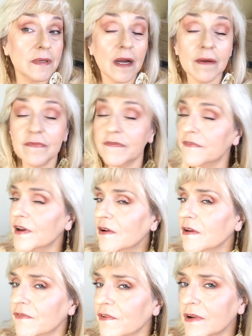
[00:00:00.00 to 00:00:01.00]
I'm
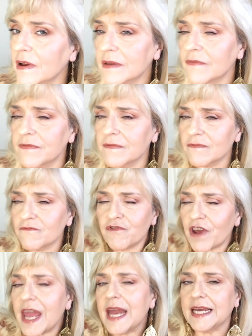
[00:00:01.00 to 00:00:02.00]
very, very
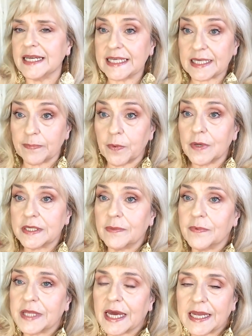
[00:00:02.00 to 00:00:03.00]
rarely
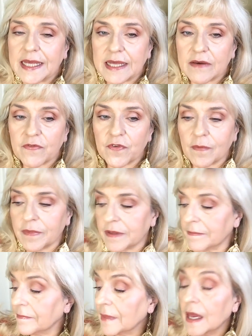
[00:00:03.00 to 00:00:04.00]
disappointed with anything from
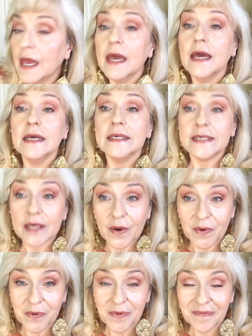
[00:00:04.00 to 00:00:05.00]
them.
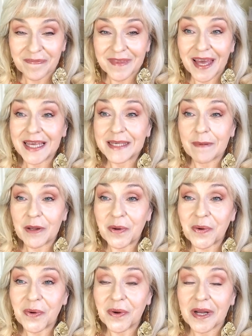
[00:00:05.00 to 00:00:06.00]
So that's my
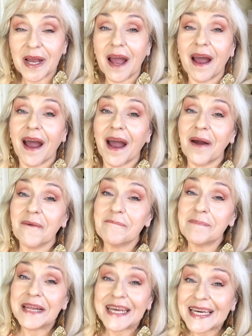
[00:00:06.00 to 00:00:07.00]
look.
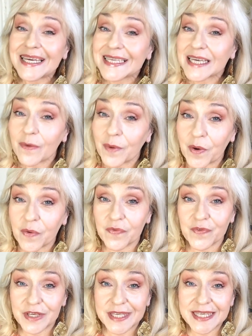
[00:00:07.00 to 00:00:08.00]
Please go
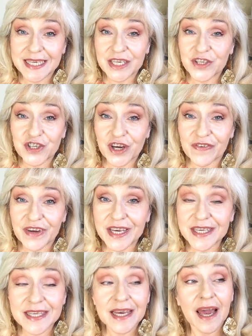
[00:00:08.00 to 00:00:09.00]
over and see
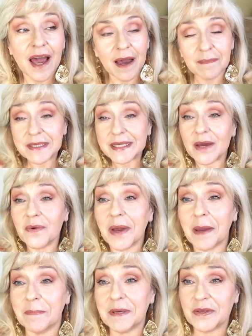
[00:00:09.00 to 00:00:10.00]
Geri's. I'm so
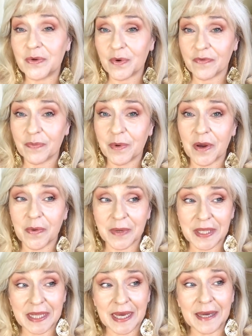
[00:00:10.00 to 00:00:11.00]
happy to have worked
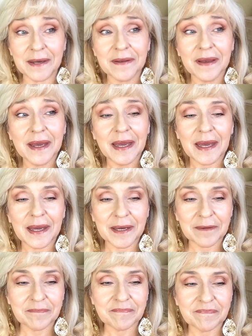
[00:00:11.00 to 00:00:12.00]
with her.
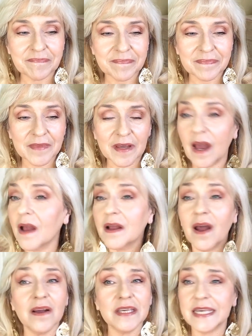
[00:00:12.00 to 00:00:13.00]
I
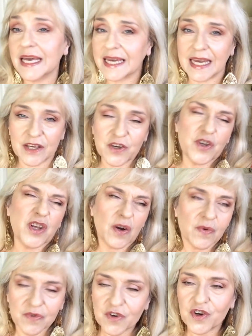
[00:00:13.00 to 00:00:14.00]
can't say
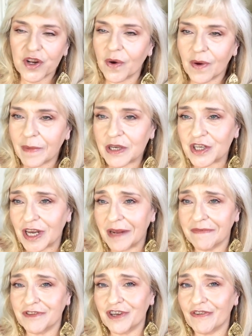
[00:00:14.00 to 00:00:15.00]
again, you know how much I
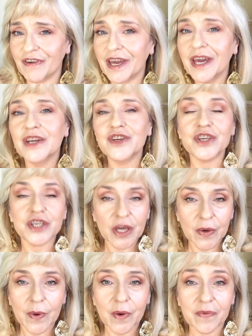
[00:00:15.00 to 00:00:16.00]
love Geri. Just
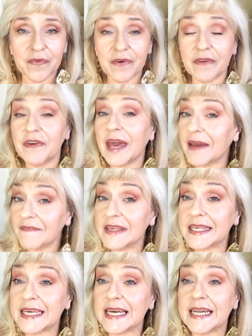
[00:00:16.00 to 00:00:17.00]
go over. If you
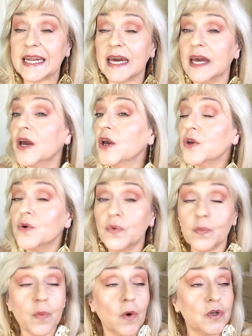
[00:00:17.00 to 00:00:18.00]
haven't seen her,
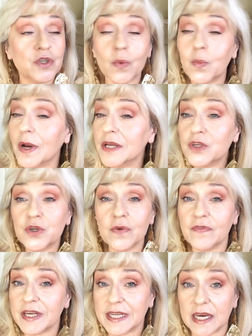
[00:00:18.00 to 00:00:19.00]
you watch one,
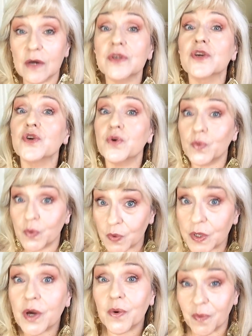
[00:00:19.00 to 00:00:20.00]
two videos and you
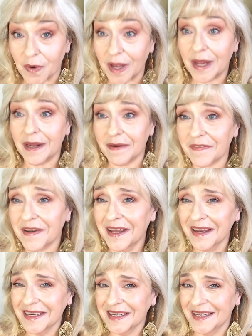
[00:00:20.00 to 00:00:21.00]
will know why I love
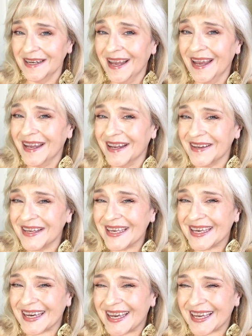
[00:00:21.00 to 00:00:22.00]
her.
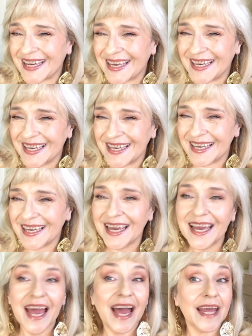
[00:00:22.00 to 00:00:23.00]
Okay.
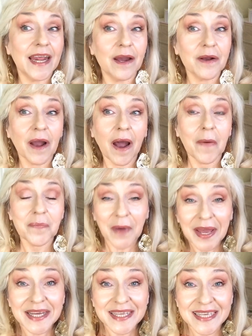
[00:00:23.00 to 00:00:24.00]
And I can't
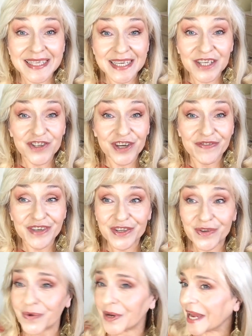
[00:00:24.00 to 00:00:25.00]
wait to see
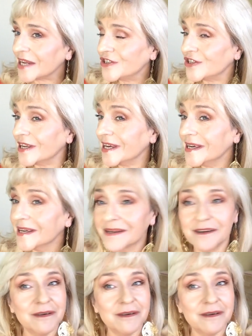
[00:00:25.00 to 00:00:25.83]
Geri's look, actually.